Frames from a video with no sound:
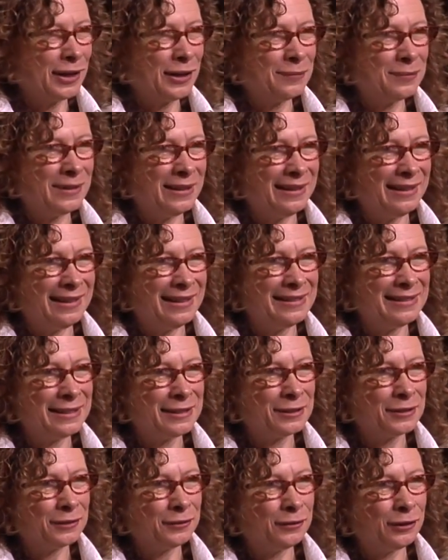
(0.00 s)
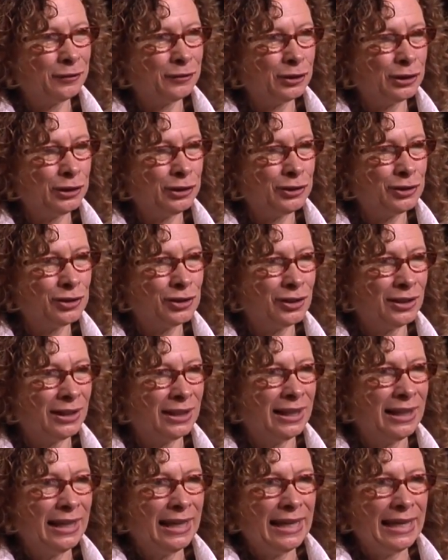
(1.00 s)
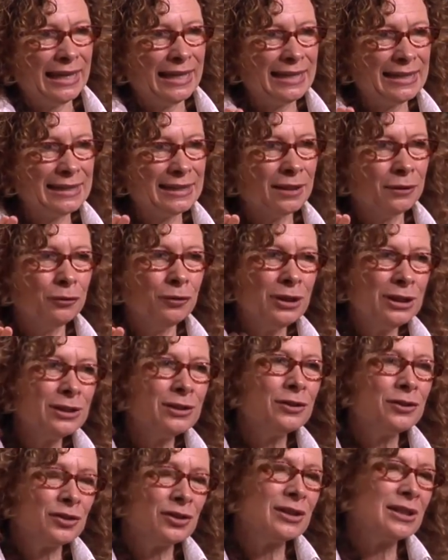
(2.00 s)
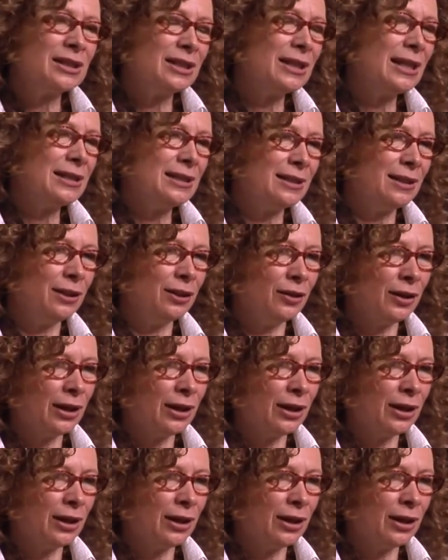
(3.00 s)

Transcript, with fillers: up in the digital revolution is that research suggests that there